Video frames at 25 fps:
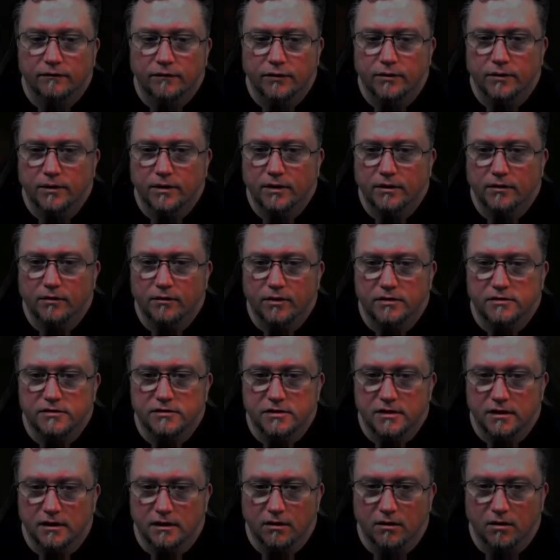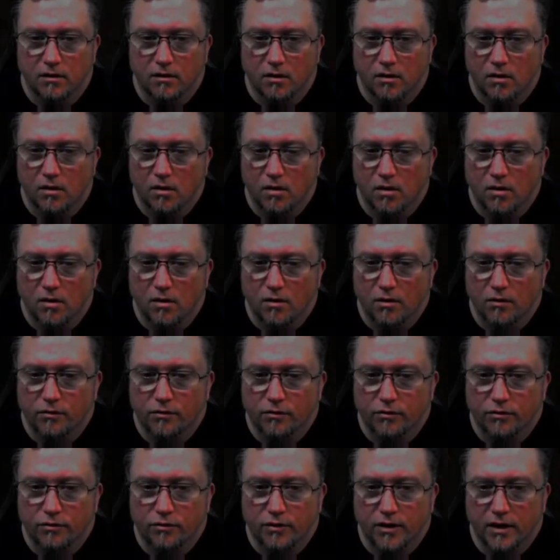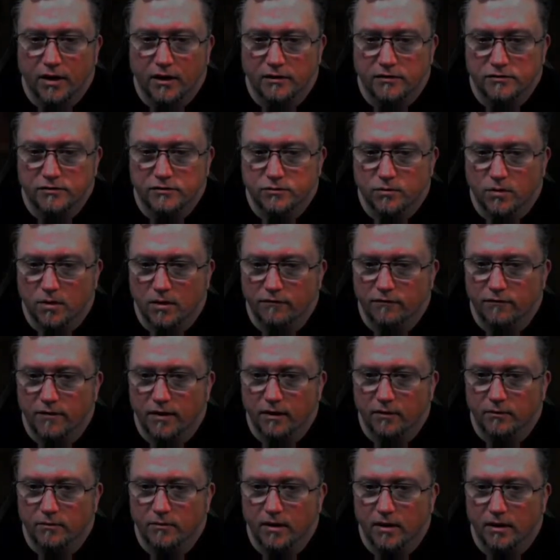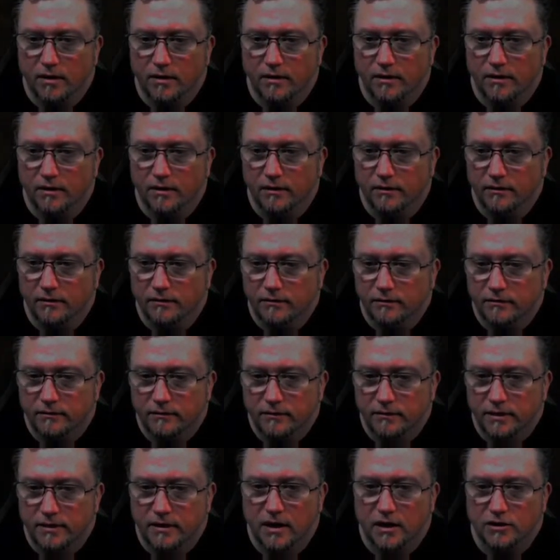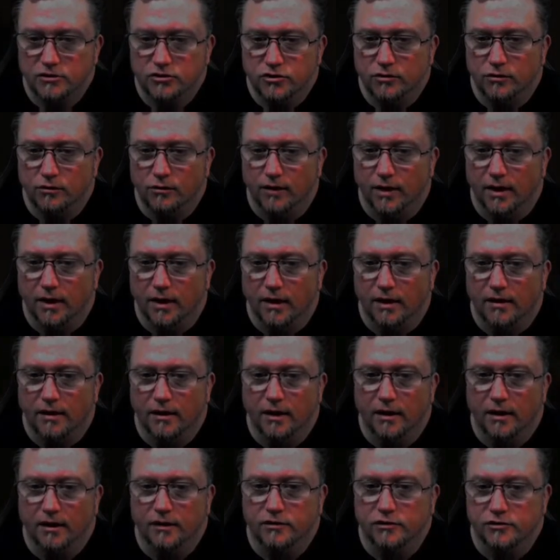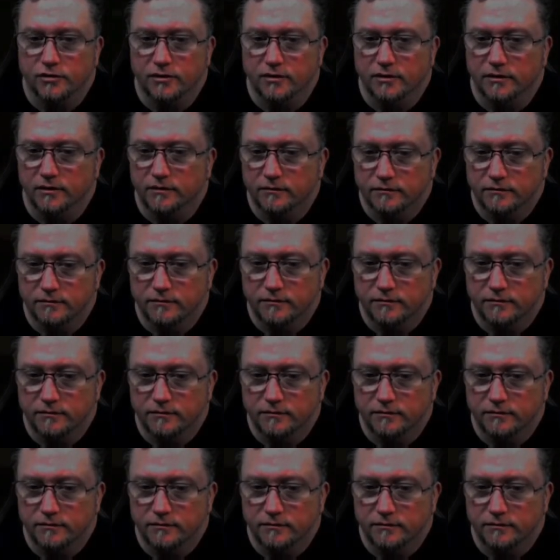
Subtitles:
few interesting things where I found my electrical guide actually.